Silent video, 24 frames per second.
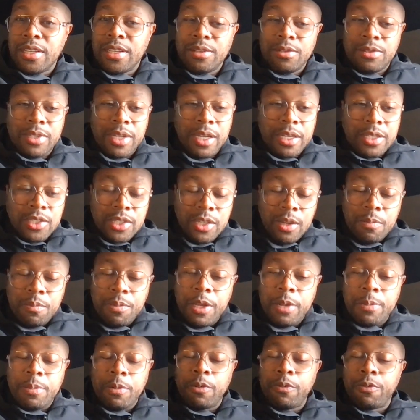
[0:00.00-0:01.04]
He's like, "Some
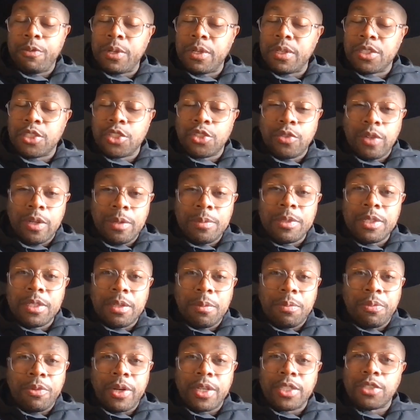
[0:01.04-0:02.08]
people feel extremely
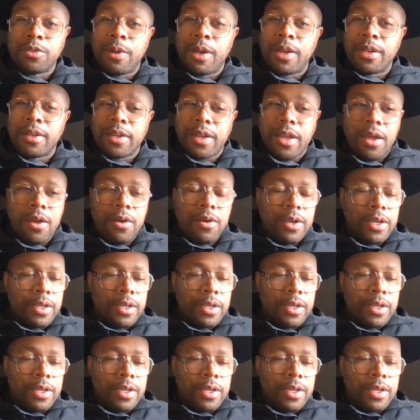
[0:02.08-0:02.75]
depressed right now,